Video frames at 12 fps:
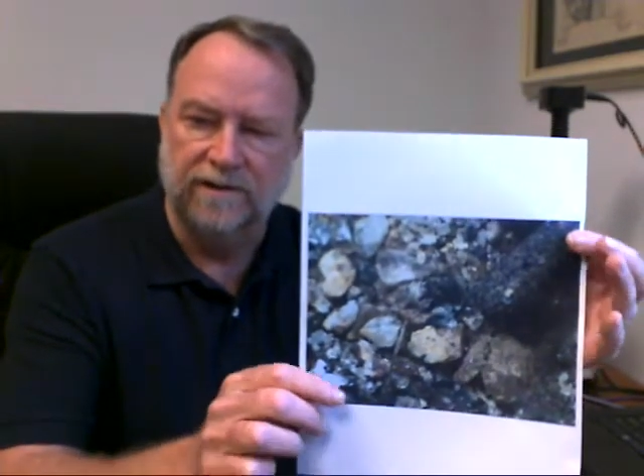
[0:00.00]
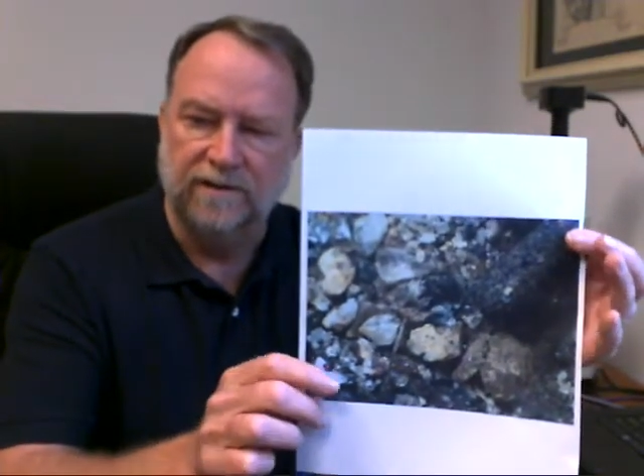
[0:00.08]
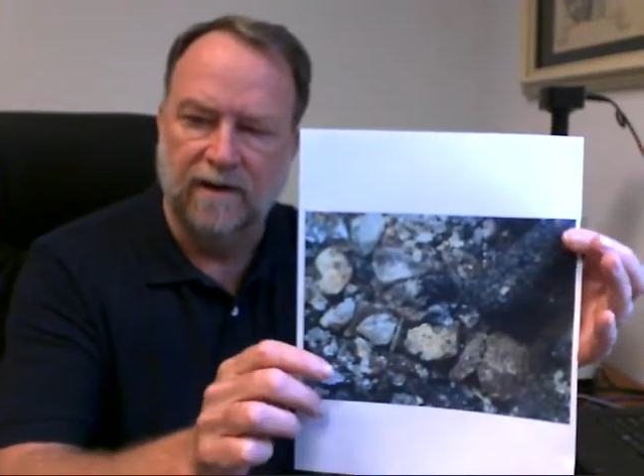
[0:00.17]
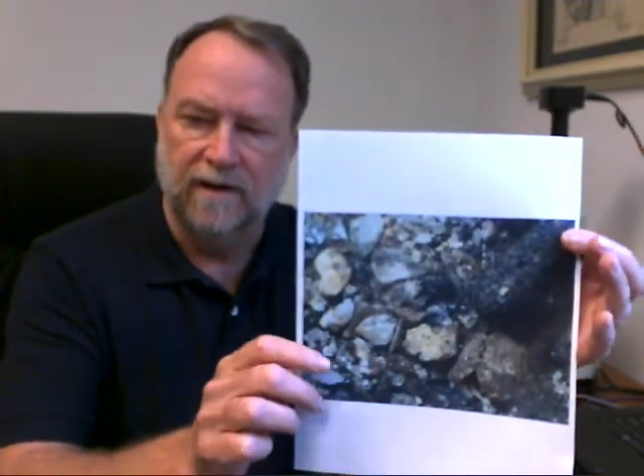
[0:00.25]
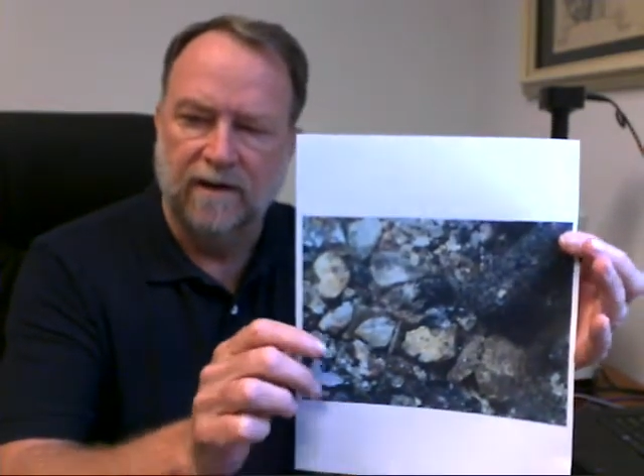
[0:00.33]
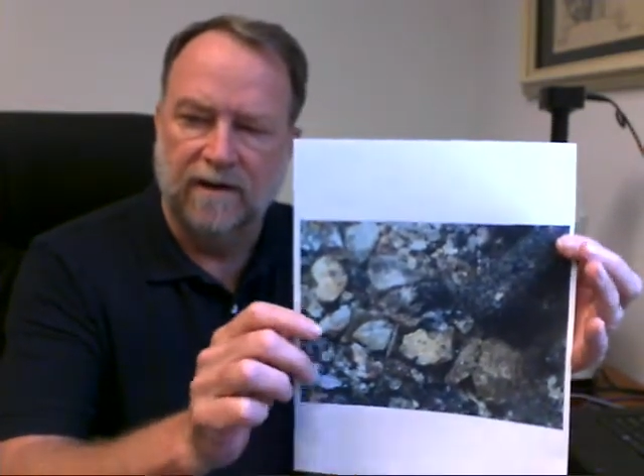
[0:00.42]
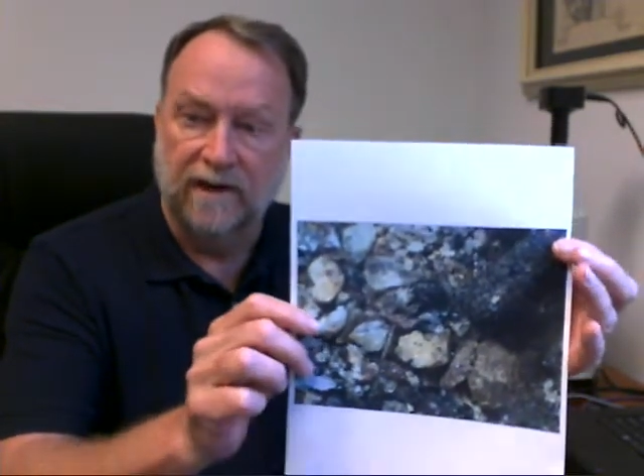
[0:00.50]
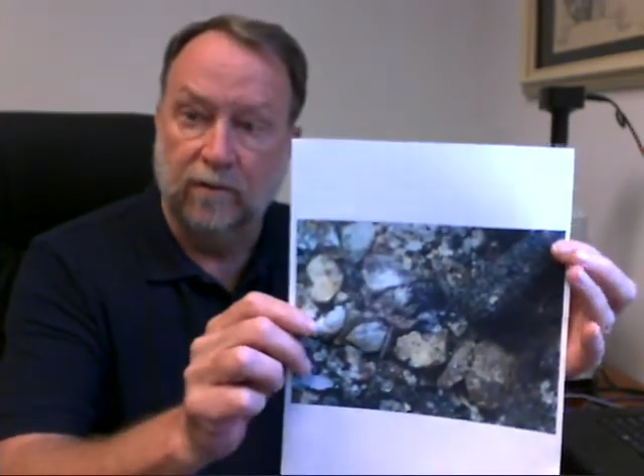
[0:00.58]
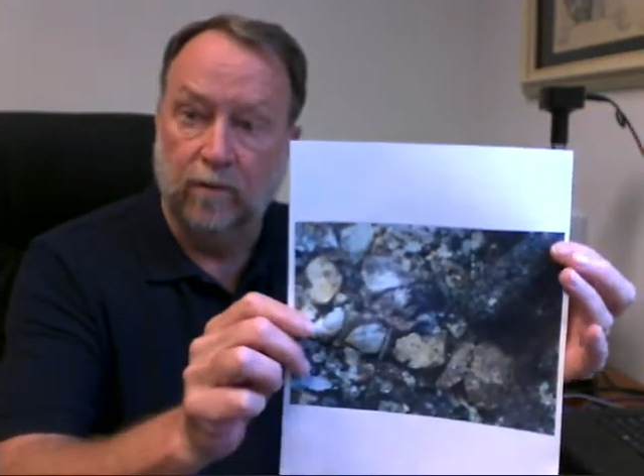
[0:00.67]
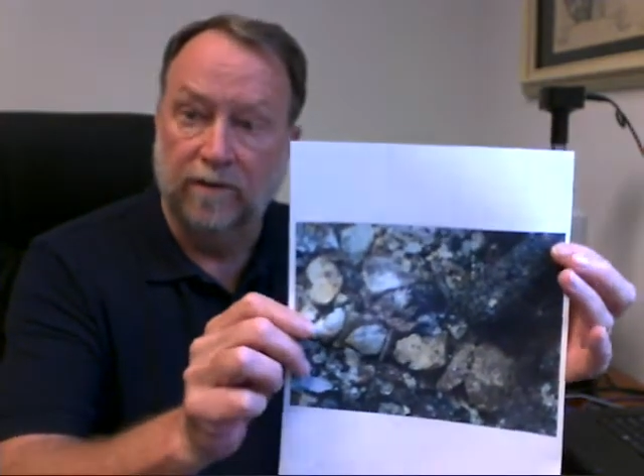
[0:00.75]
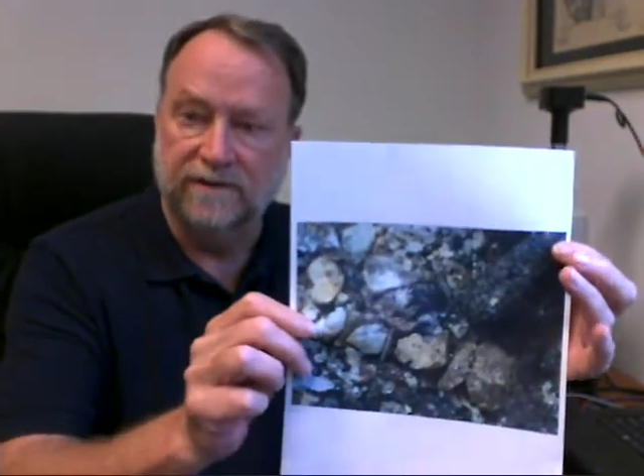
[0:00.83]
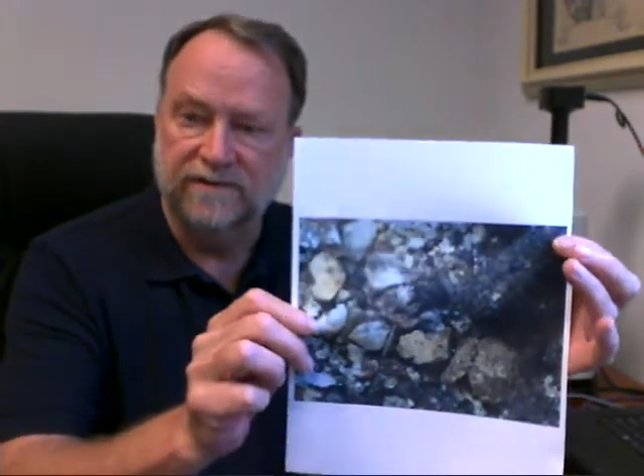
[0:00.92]
in
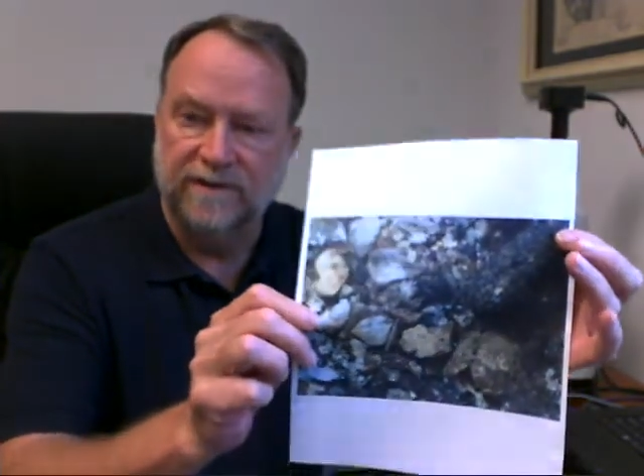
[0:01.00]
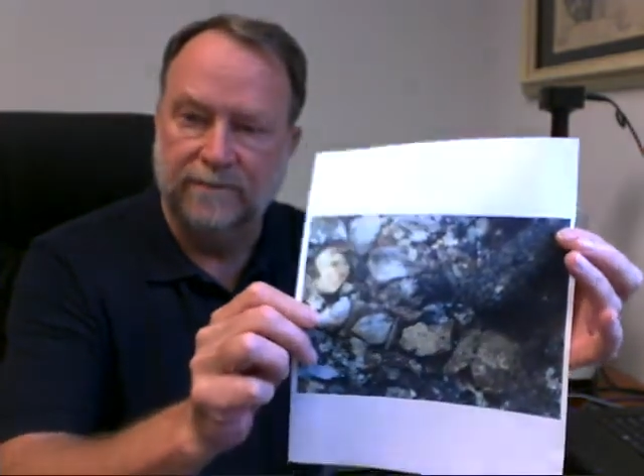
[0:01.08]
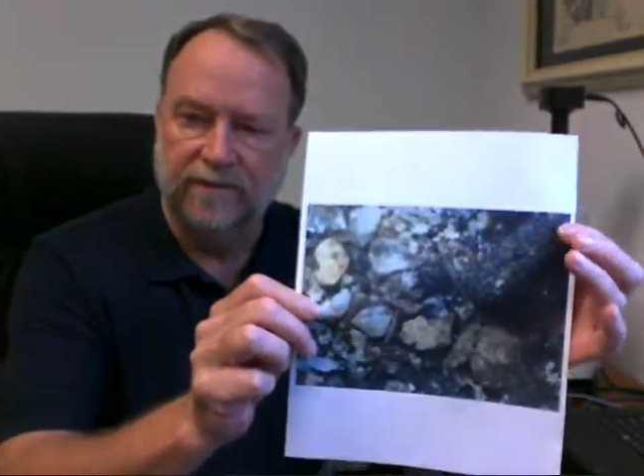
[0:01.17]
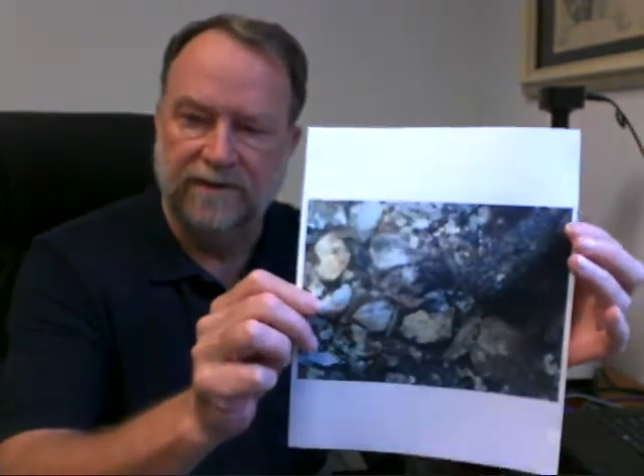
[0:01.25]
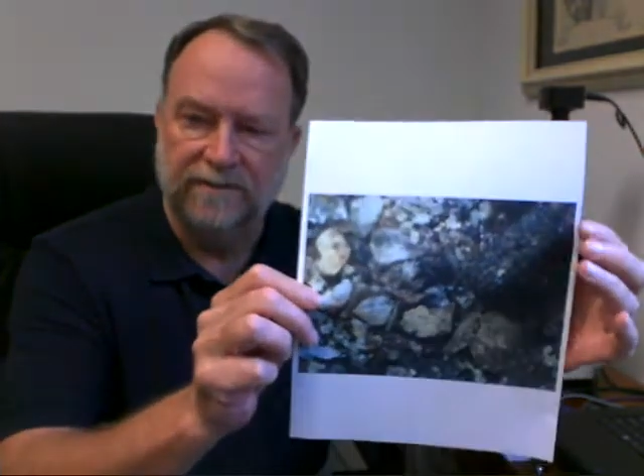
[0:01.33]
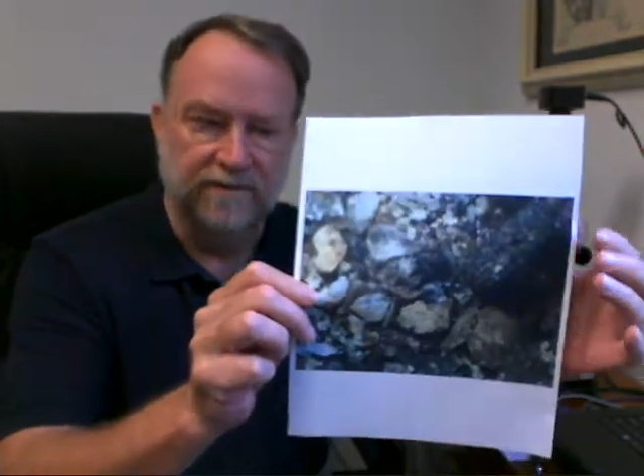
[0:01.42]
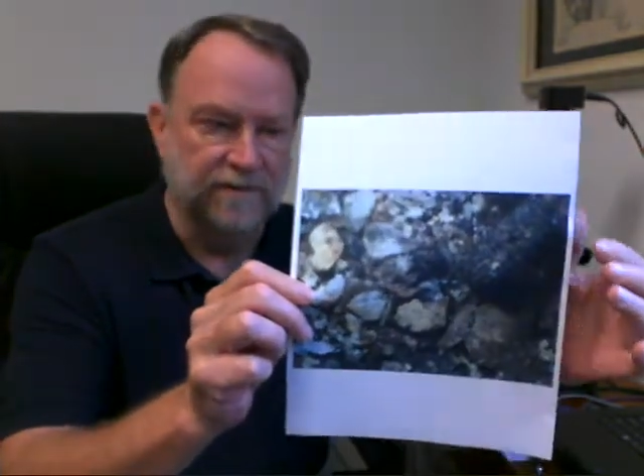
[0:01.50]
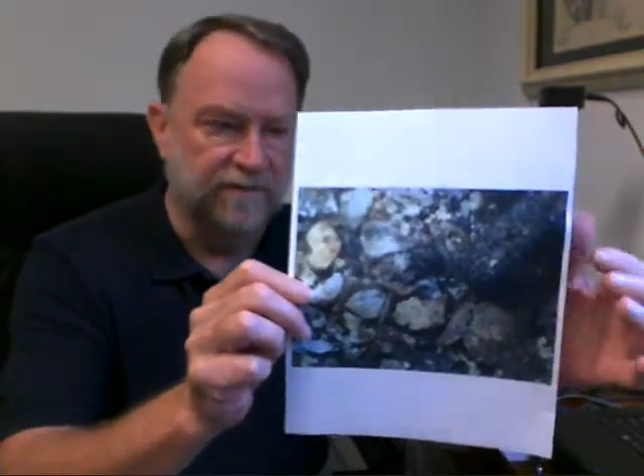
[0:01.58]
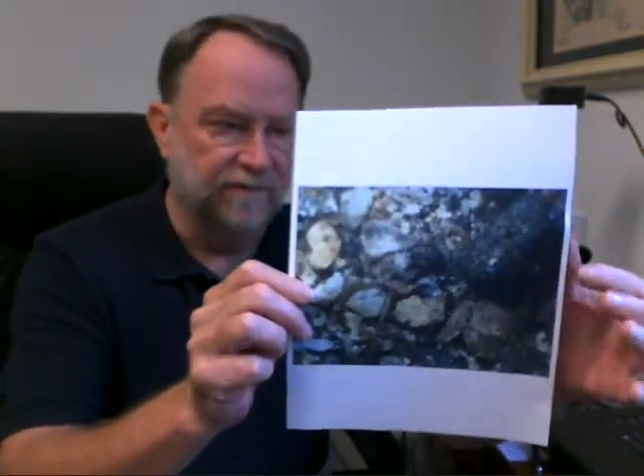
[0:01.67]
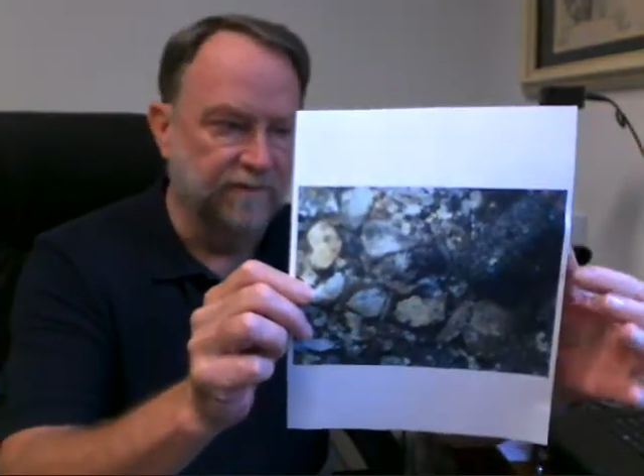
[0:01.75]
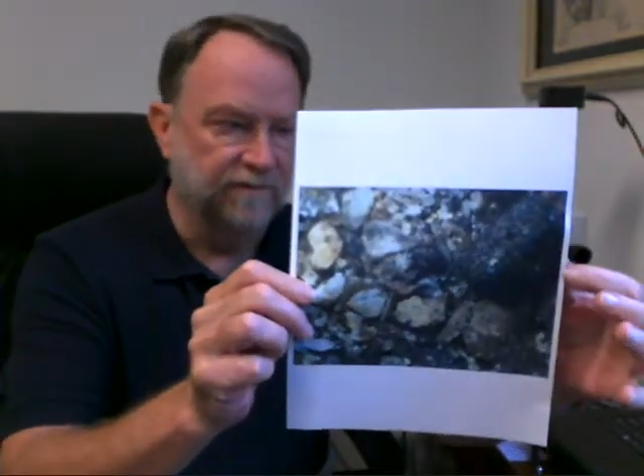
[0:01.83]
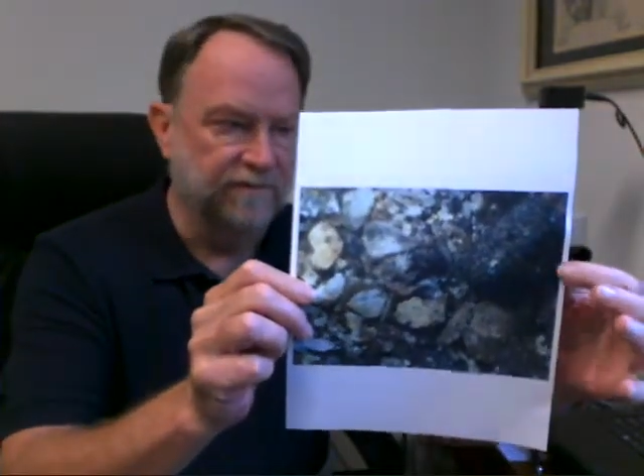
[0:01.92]
order to separate the
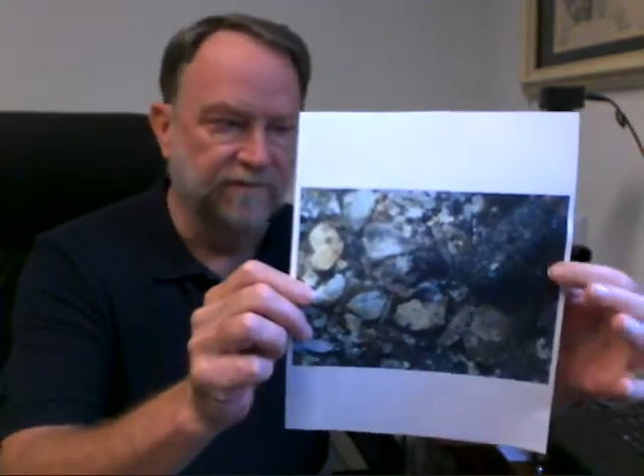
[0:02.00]
materials.